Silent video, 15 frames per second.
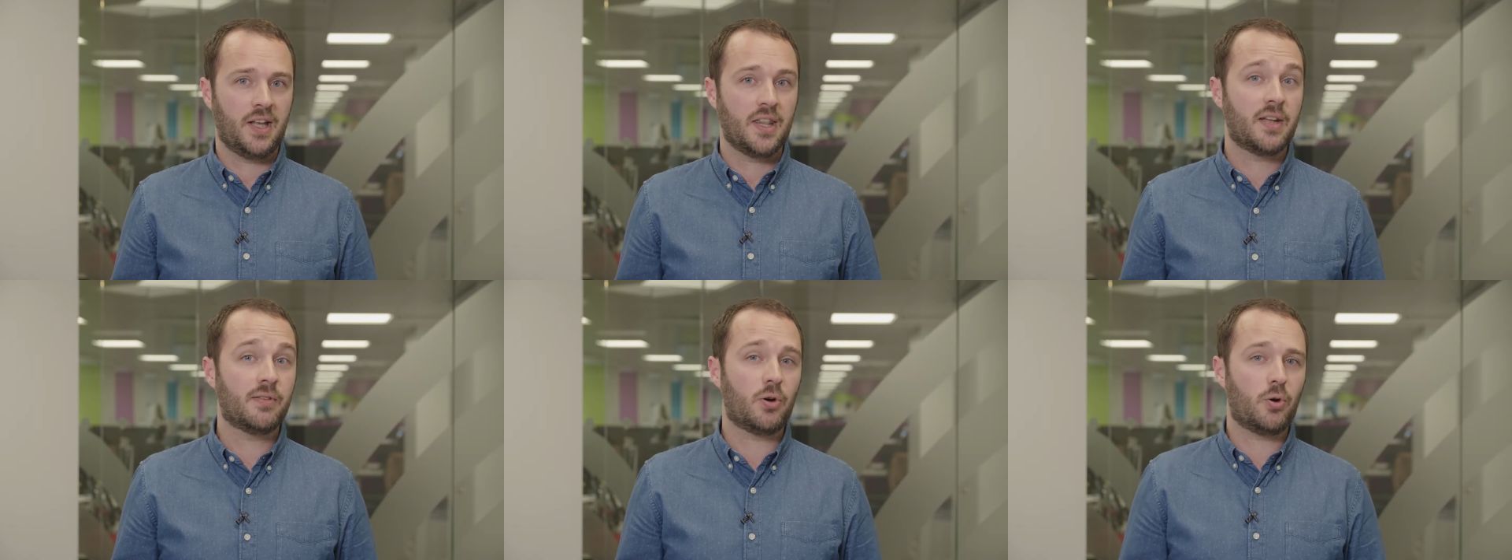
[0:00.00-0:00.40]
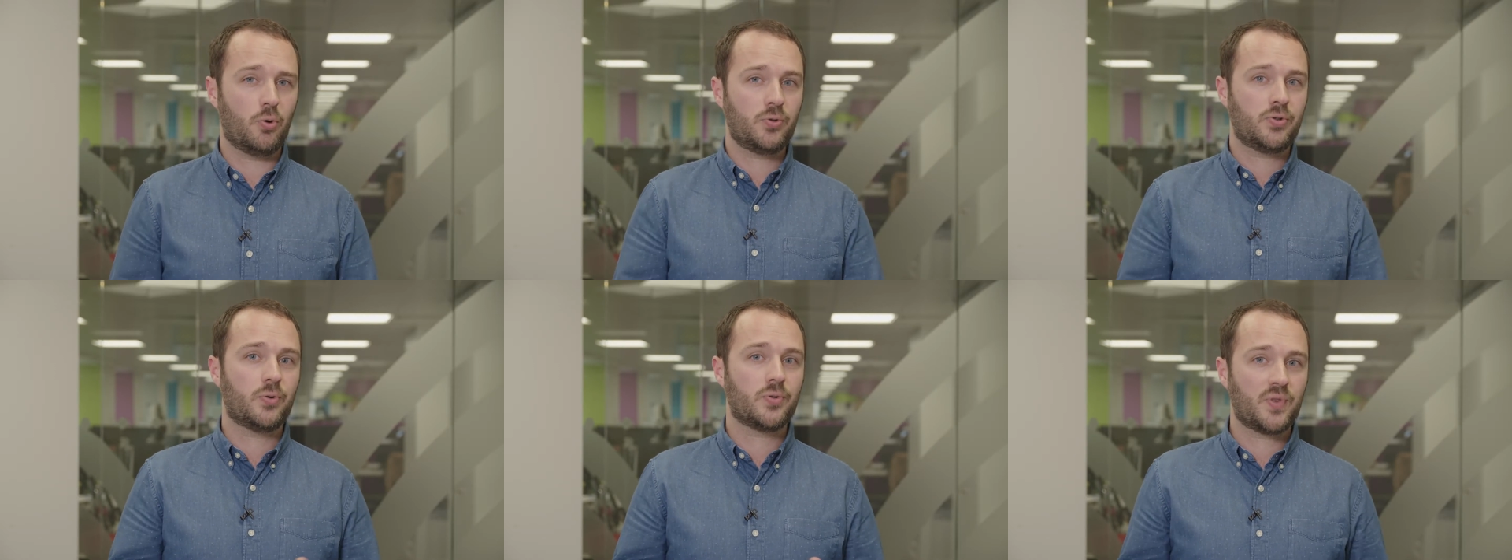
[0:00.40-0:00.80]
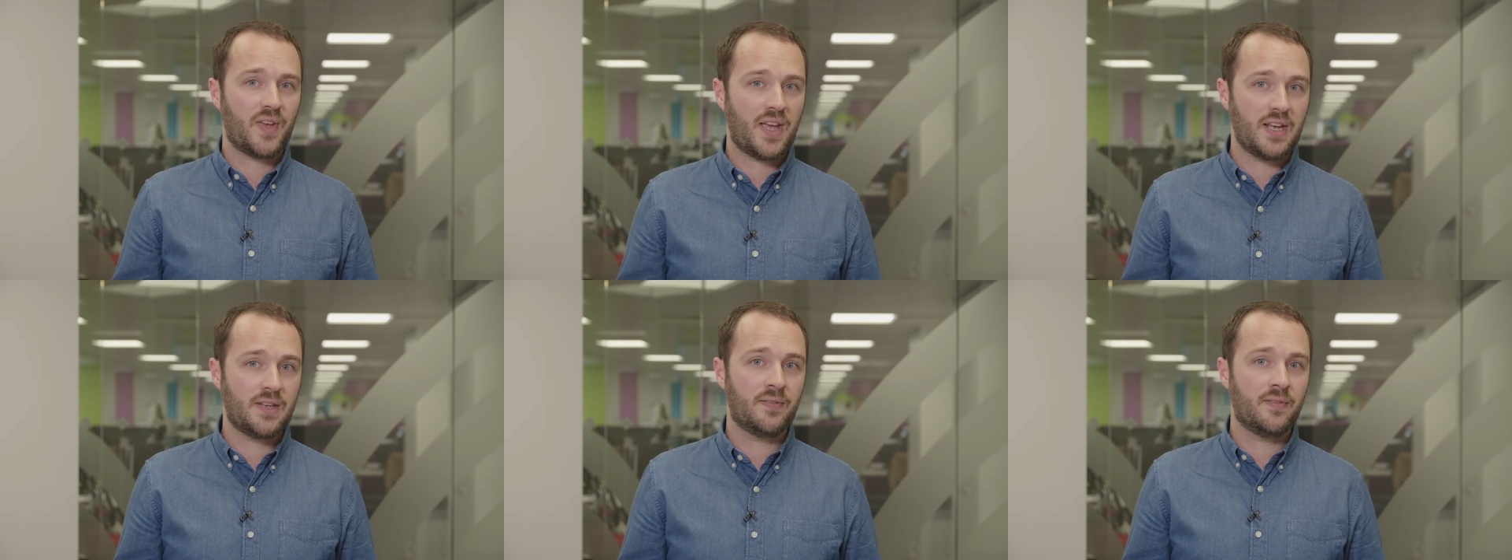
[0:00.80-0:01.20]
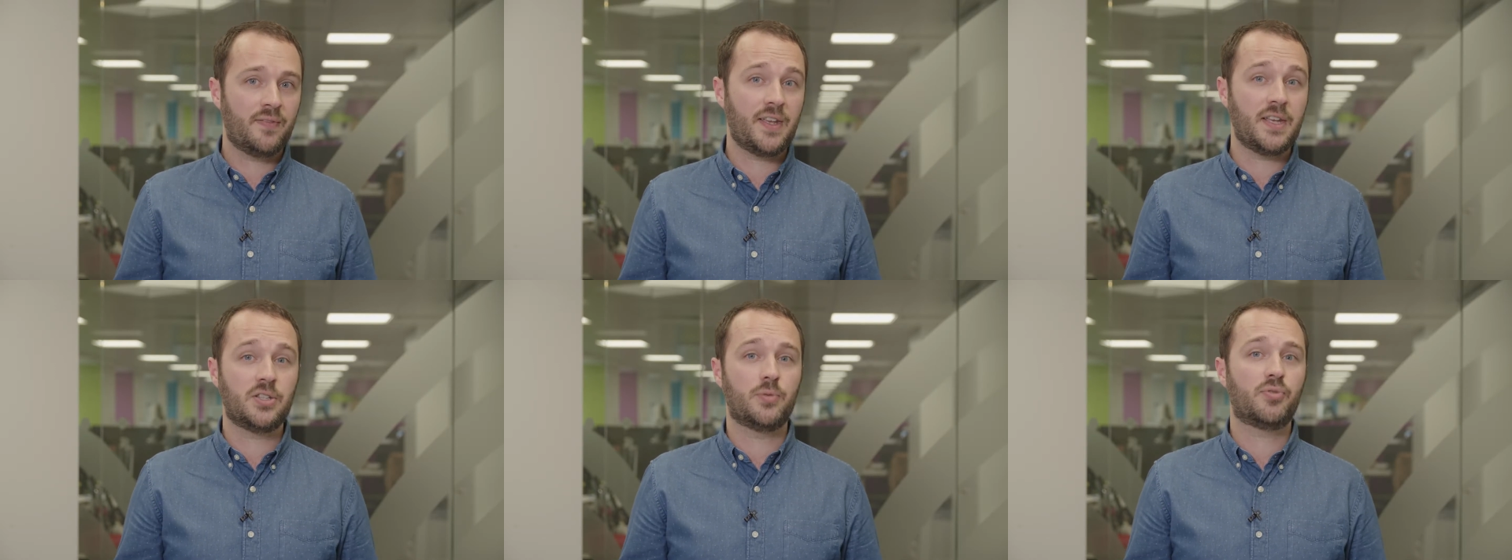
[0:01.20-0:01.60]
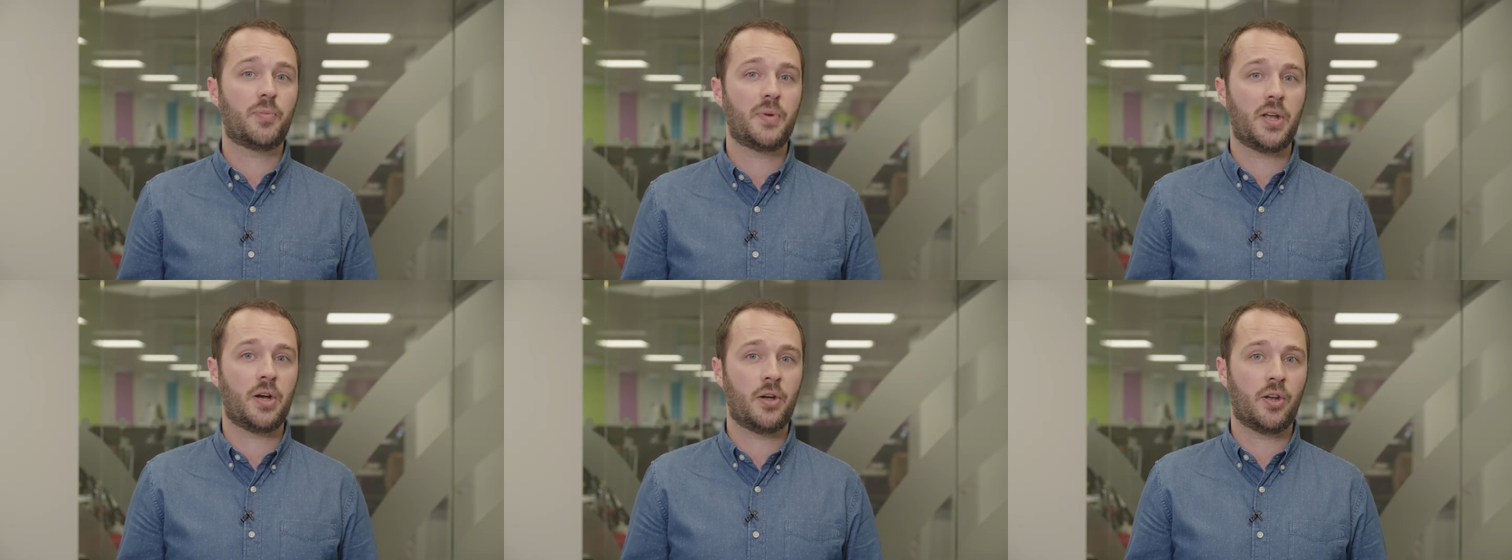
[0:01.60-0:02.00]
There are all sorts of hidden fees you
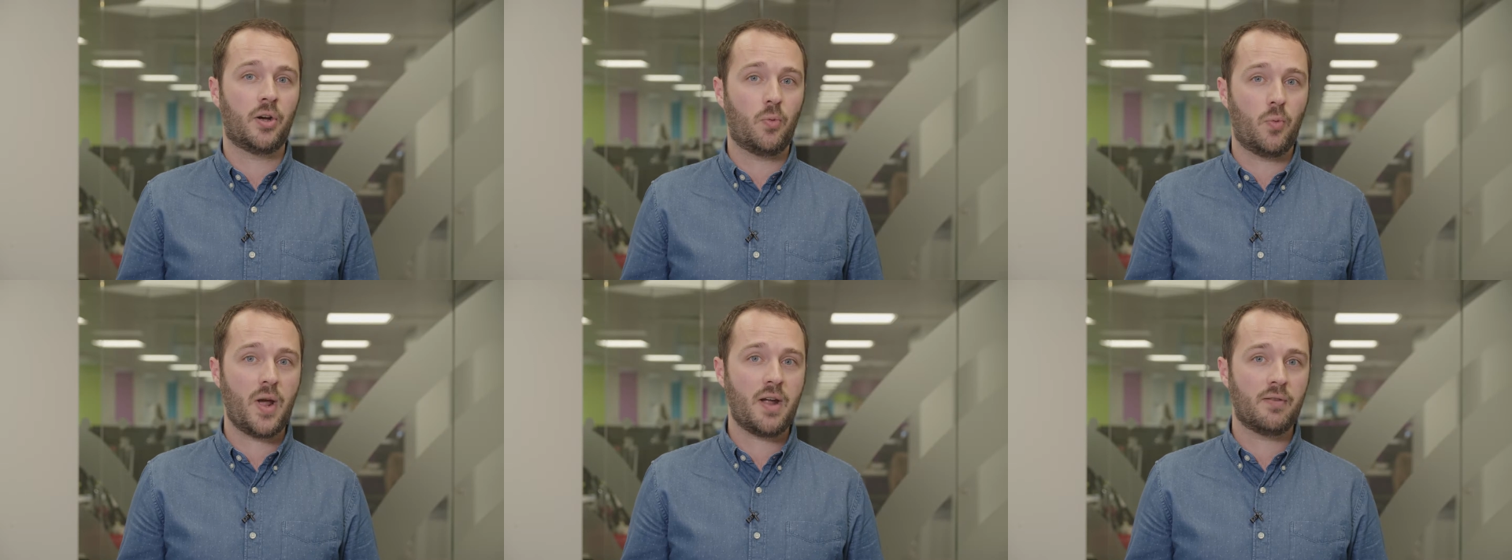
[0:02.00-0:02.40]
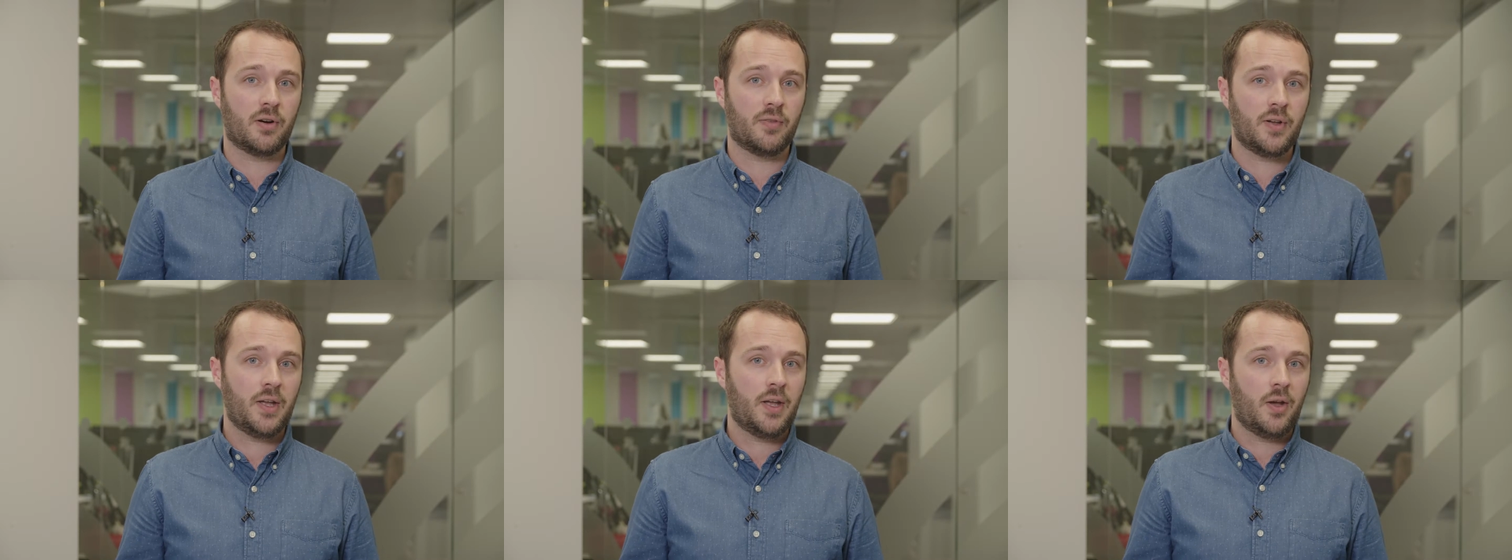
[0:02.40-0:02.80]
probably aren't aware of,